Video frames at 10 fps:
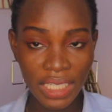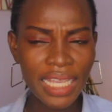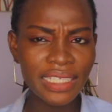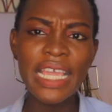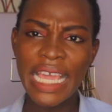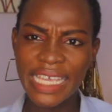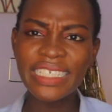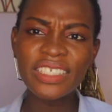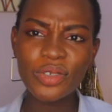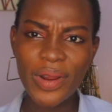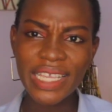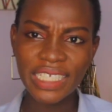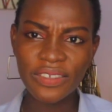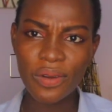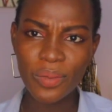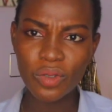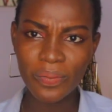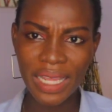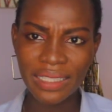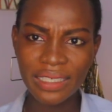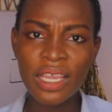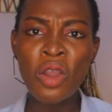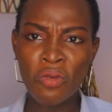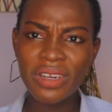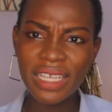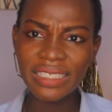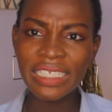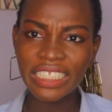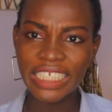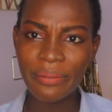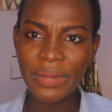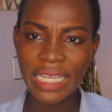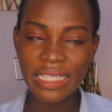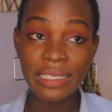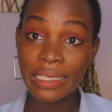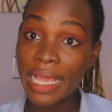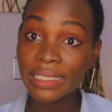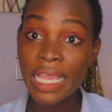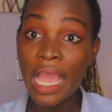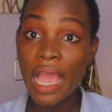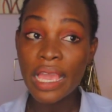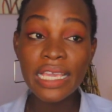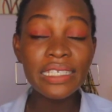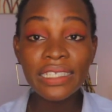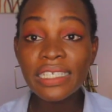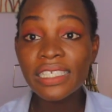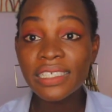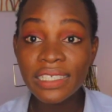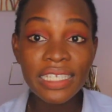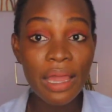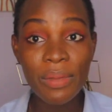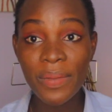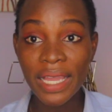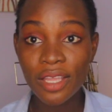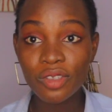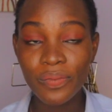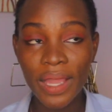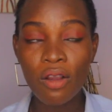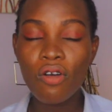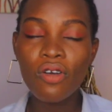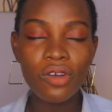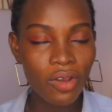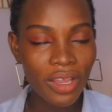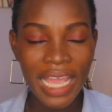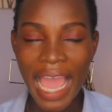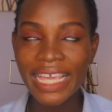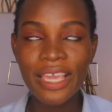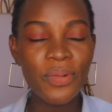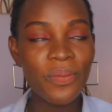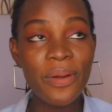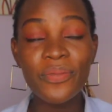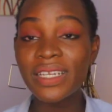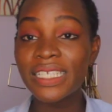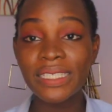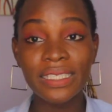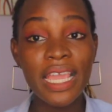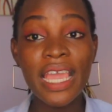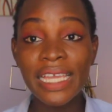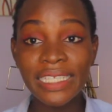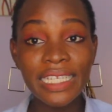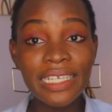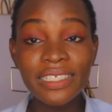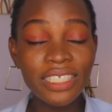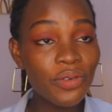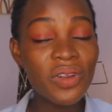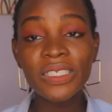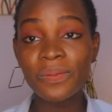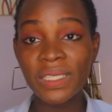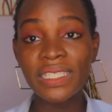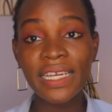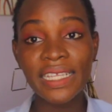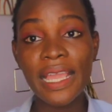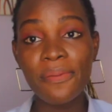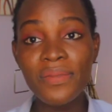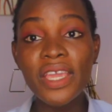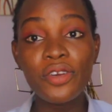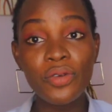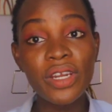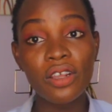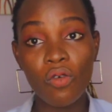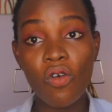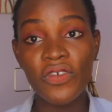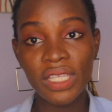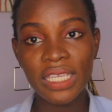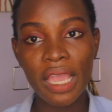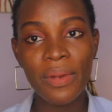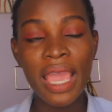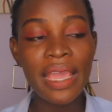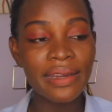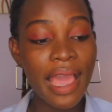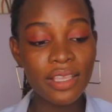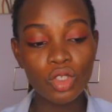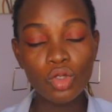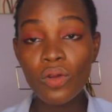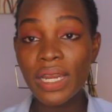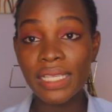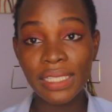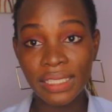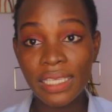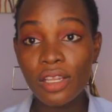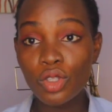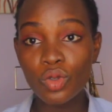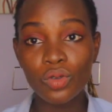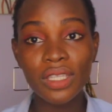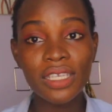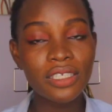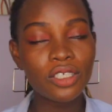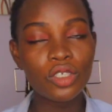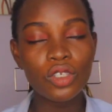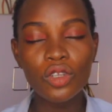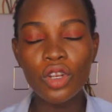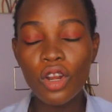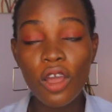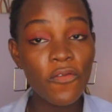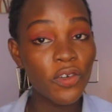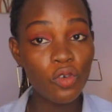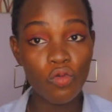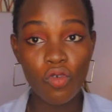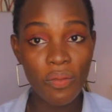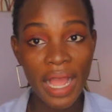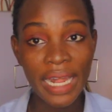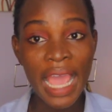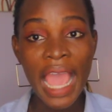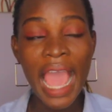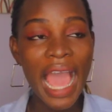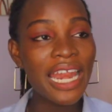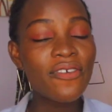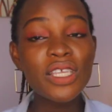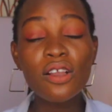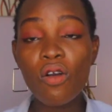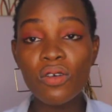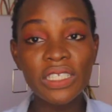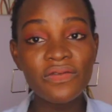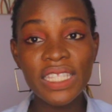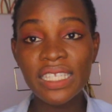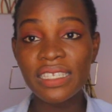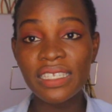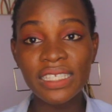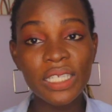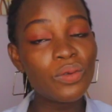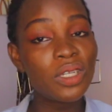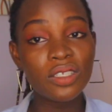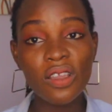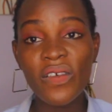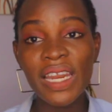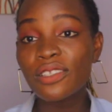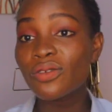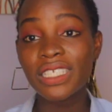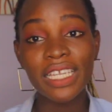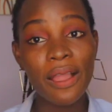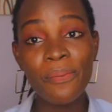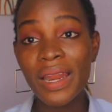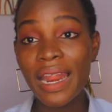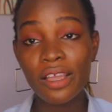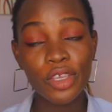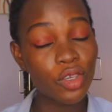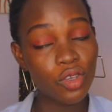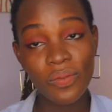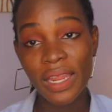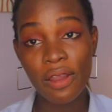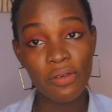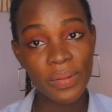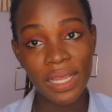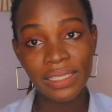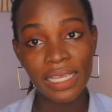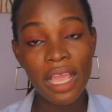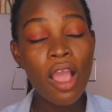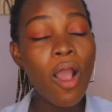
Yes. Is this the right seed for me to plant? Will this seed germinate? Yes. Is this the seed that my market will buy? Oh God, I keep remembering this serious mistake that I made during the COVID time, that I sowed a seed to this lovely woman, and after cultivating the seed, we discovered that it was the Kampala cucumber that we planted.